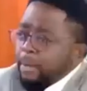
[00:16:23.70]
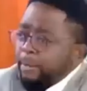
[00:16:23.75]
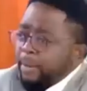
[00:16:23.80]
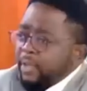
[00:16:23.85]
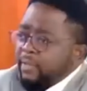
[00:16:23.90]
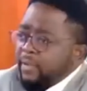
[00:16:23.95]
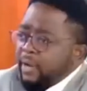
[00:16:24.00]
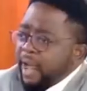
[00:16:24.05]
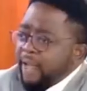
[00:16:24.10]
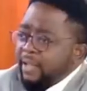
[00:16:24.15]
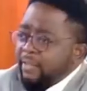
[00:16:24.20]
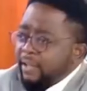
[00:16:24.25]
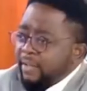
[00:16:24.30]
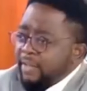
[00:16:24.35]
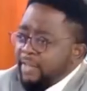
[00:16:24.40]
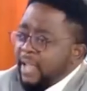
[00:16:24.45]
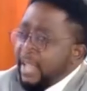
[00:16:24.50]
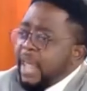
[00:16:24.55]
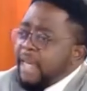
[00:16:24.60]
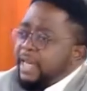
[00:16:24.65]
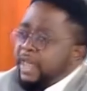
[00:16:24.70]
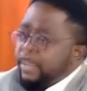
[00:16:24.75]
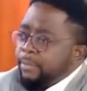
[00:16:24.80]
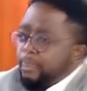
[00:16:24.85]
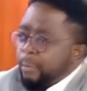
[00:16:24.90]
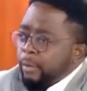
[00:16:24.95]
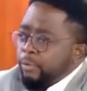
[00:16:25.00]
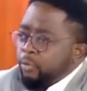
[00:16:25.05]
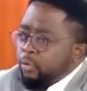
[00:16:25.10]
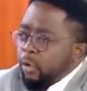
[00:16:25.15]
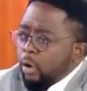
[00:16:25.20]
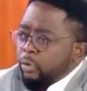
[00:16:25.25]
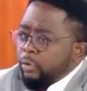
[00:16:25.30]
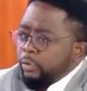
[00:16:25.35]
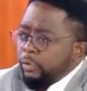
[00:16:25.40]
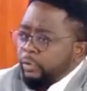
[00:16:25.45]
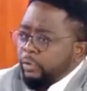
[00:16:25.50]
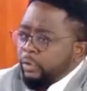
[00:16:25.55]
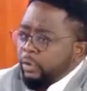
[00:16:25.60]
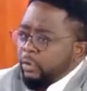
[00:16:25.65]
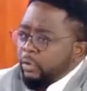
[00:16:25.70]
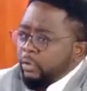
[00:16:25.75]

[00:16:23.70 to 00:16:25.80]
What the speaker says: the president has assigned them some roles?